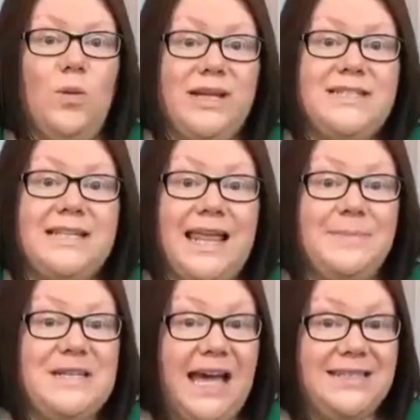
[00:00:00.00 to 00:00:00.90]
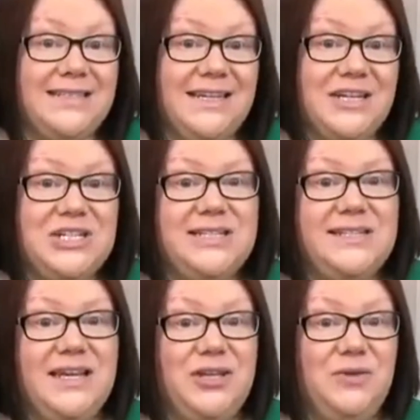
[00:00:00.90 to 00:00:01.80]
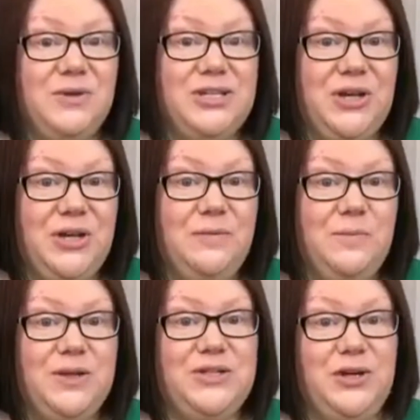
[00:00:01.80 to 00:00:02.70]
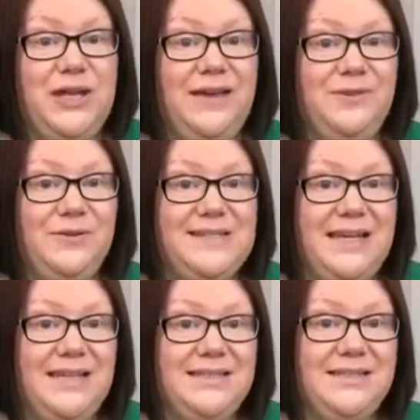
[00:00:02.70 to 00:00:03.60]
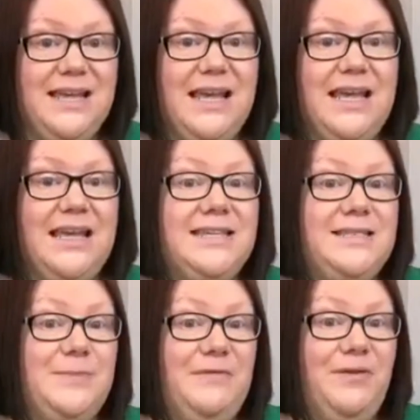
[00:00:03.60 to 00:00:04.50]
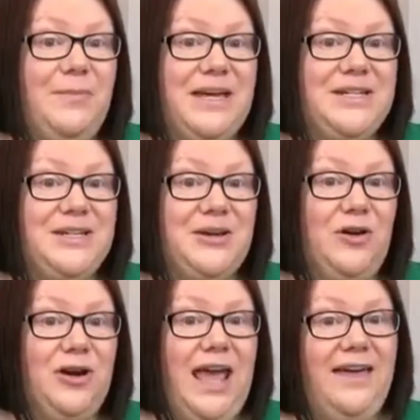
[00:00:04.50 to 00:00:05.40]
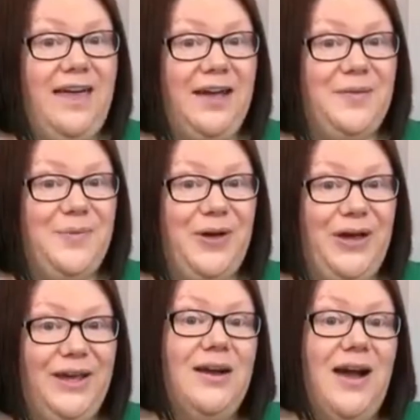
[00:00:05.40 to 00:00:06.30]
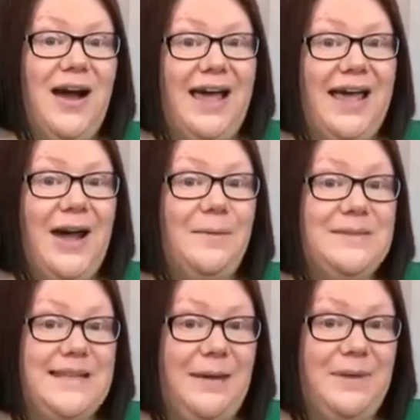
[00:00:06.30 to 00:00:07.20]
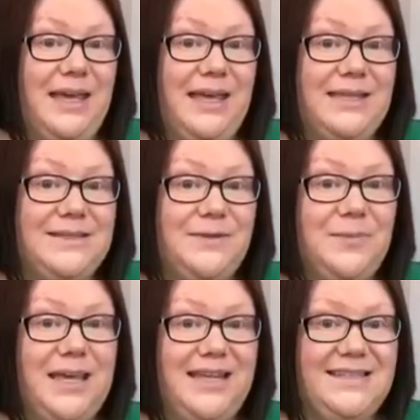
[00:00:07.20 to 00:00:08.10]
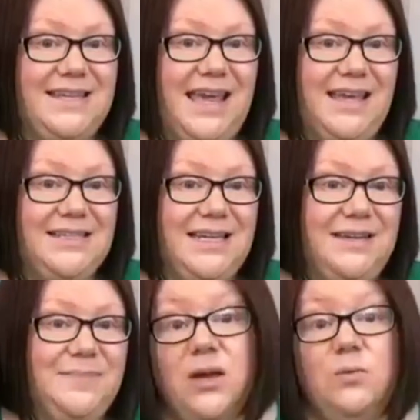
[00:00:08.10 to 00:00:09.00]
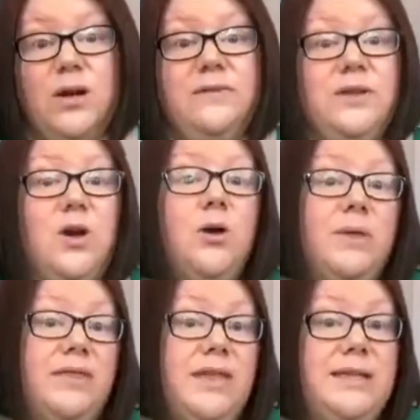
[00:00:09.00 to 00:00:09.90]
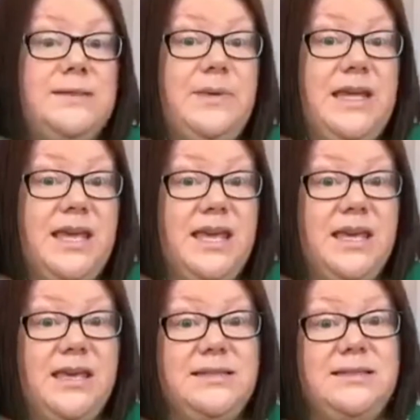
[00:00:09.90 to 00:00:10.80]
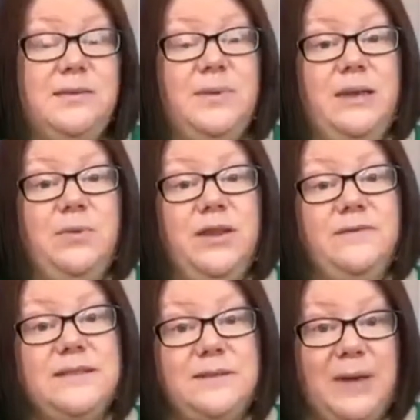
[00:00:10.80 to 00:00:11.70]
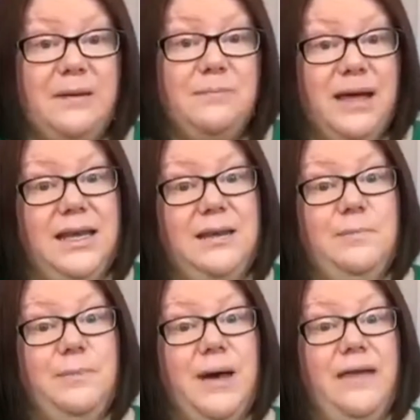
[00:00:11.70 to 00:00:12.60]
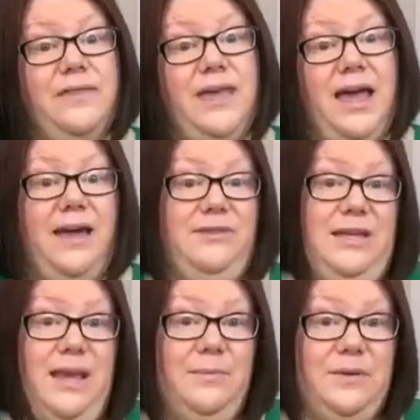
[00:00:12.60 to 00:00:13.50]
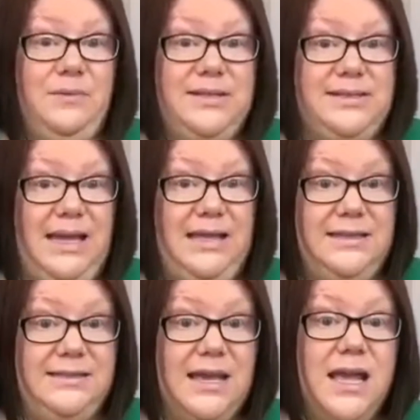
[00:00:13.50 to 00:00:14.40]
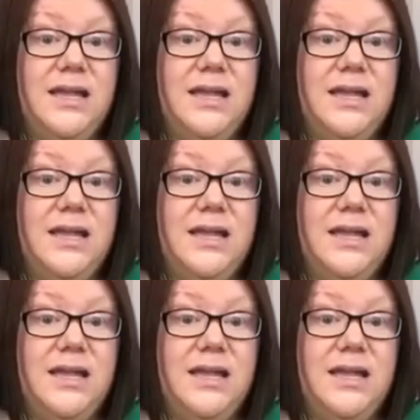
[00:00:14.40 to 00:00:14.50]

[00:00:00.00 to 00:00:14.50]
Wanting to claim tax deductions in your return but don't have your receipts? Here's some information on how that can work. Hi, I'm Sam Keats from Keats Accounting. One of the common things we hear is that people have spent money but they haven't kept the receipts.